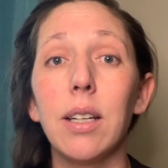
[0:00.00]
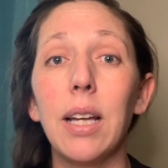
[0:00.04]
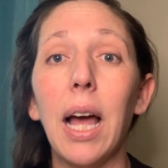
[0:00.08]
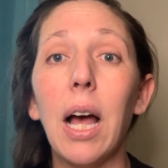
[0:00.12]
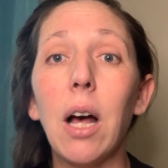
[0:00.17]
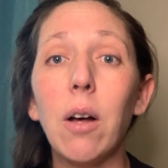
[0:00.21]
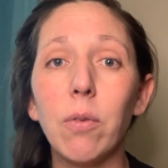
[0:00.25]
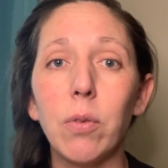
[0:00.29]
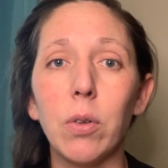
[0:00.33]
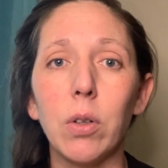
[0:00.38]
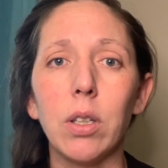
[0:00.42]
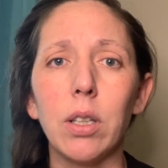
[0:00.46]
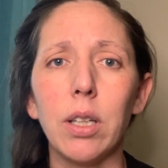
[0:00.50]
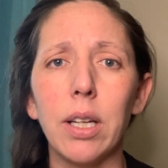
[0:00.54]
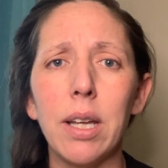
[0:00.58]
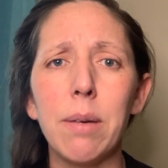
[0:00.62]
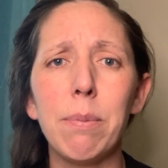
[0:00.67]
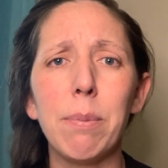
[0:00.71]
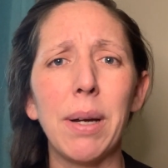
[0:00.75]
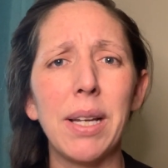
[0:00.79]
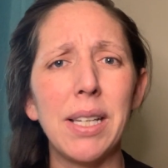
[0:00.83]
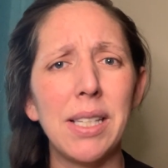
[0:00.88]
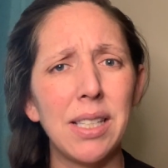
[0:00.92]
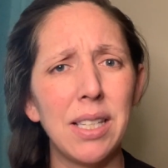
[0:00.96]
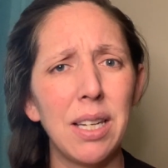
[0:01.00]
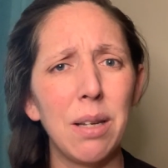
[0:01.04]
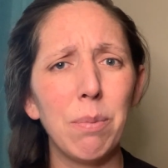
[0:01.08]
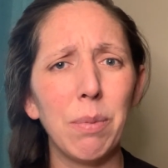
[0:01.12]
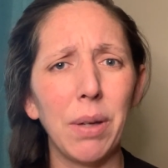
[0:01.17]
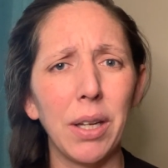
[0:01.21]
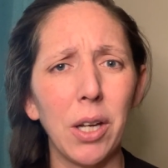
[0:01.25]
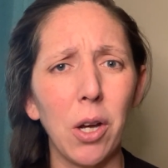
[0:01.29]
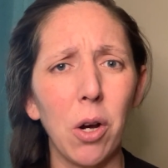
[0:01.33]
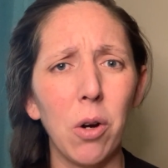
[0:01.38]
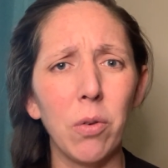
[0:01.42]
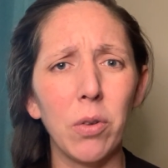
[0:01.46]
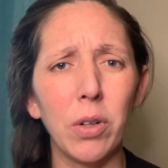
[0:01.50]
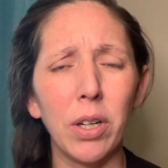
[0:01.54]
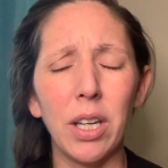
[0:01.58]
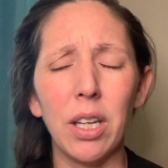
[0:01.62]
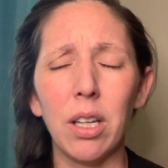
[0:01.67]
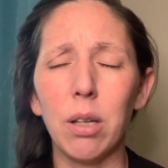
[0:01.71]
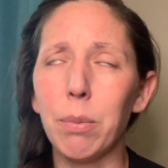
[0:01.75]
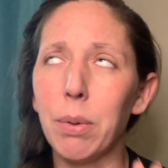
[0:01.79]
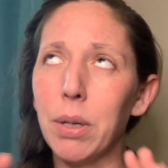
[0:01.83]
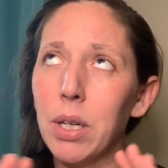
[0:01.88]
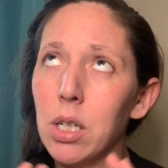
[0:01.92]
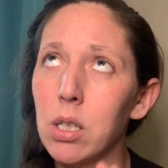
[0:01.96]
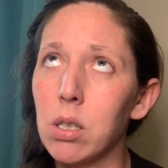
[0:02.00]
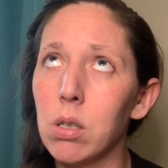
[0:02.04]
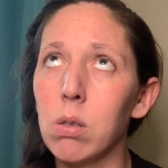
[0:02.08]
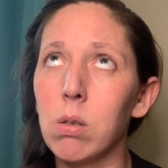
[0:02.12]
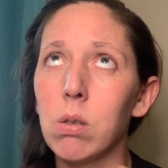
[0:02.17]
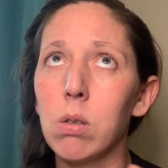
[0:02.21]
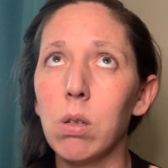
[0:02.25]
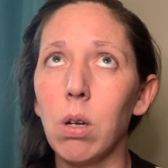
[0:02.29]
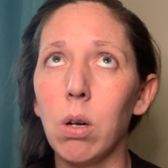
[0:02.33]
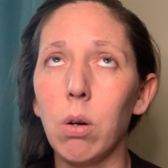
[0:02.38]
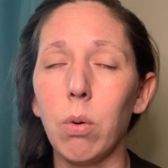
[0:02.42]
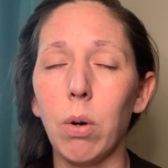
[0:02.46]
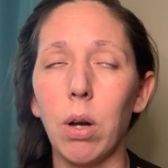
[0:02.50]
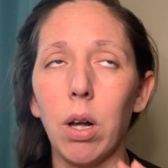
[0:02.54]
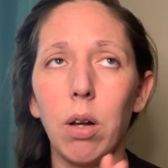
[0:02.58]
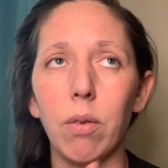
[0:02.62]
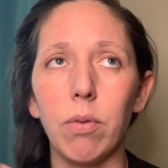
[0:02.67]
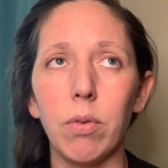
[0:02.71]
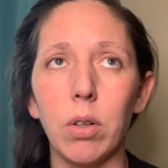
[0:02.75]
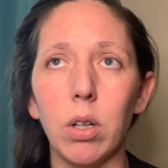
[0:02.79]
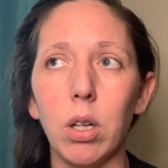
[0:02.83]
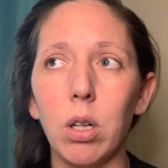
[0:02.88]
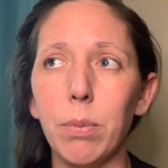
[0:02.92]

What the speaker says: helpful. It might seem like overkill, but it's so helpful.